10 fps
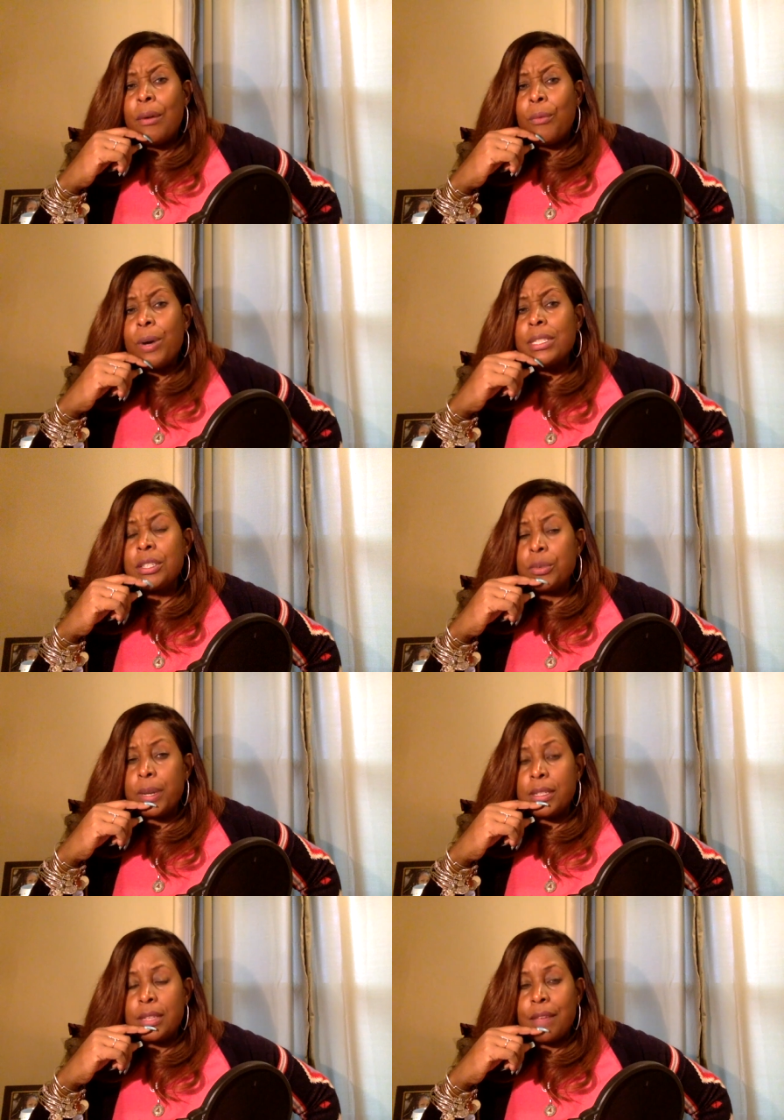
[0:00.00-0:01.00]
What
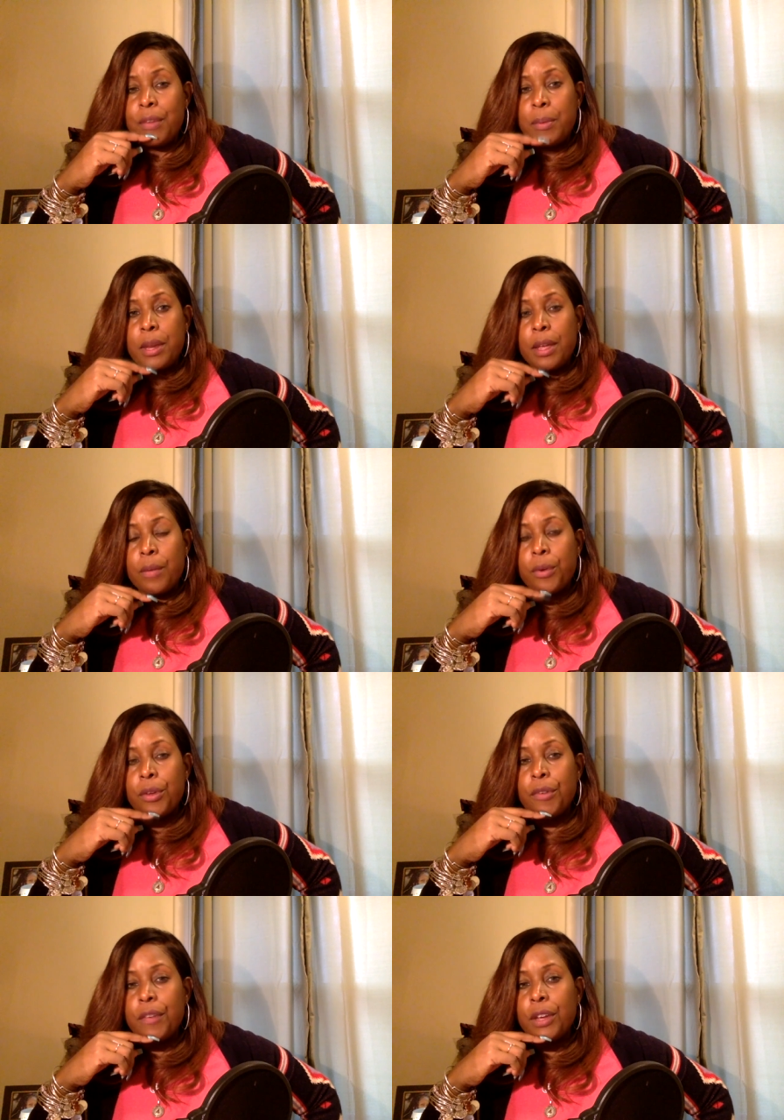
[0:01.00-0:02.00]
situations have you been in where
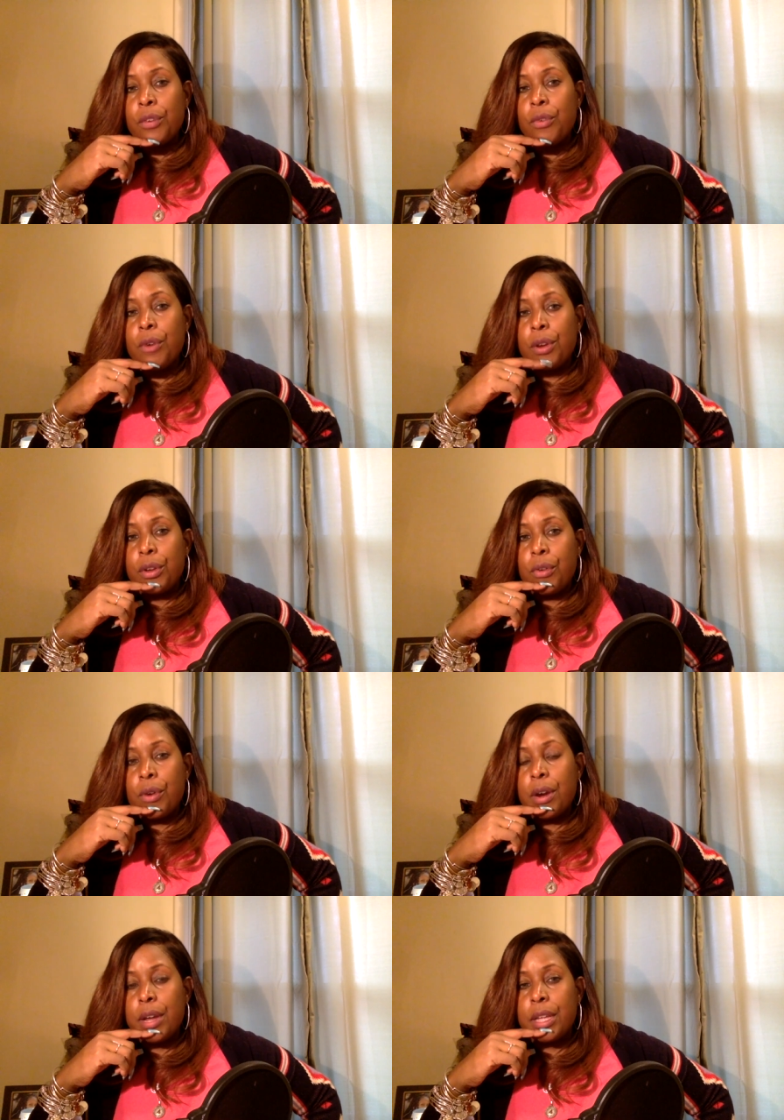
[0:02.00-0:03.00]
you've ignored
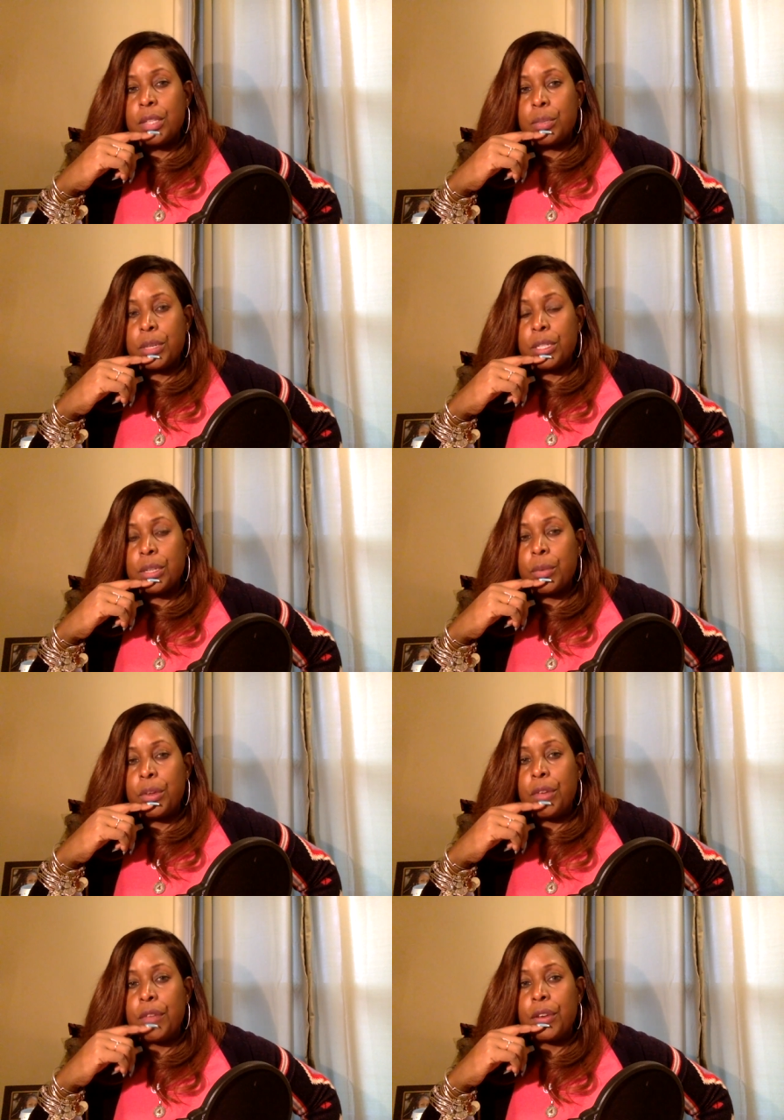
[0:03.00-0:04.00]
your intuition, where
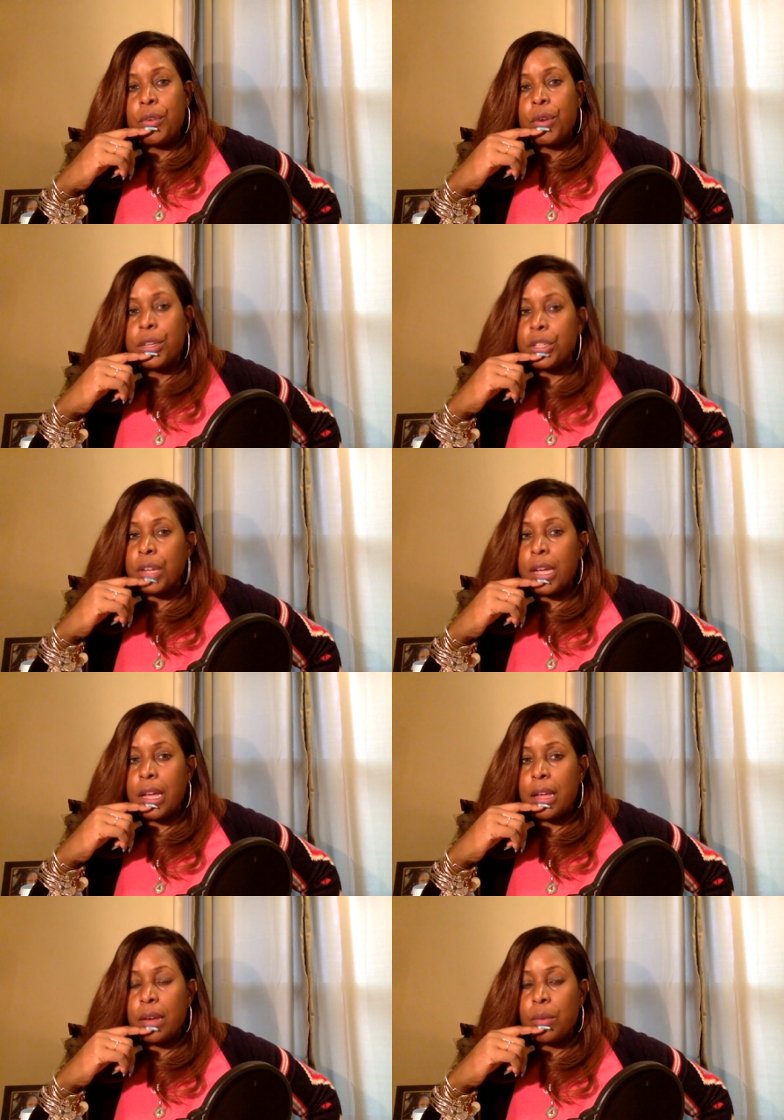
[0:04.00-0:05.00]
you've ignored your
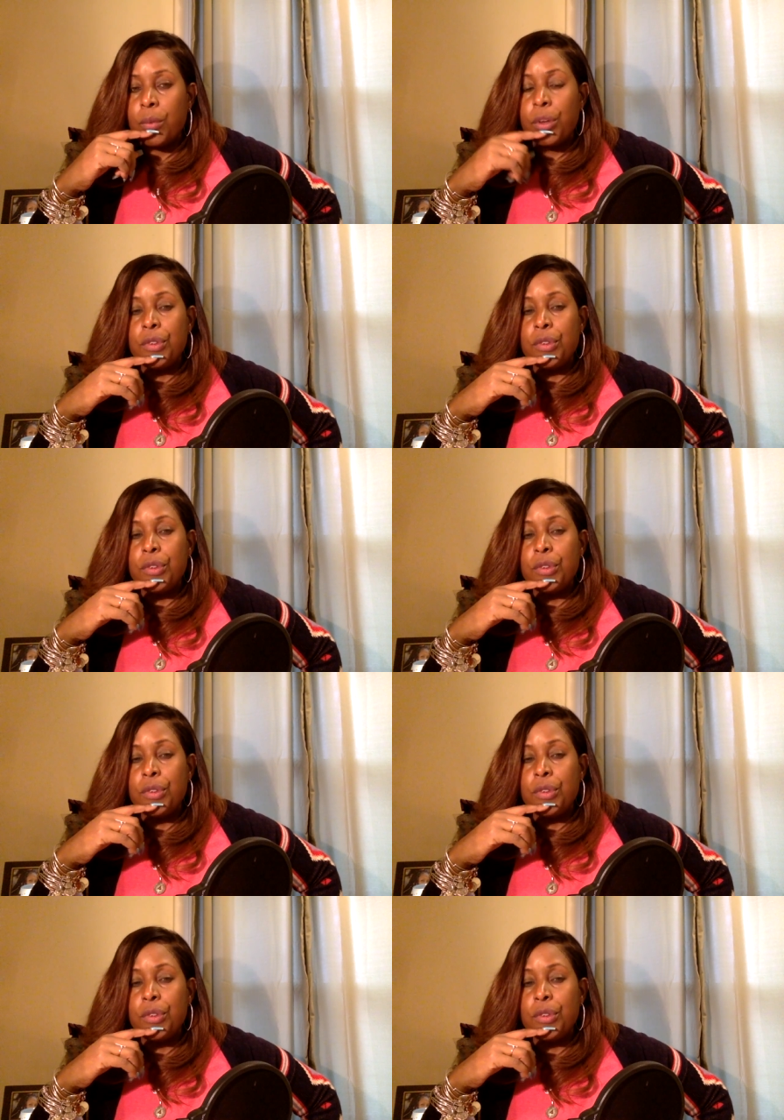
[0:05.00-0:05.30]
gut, where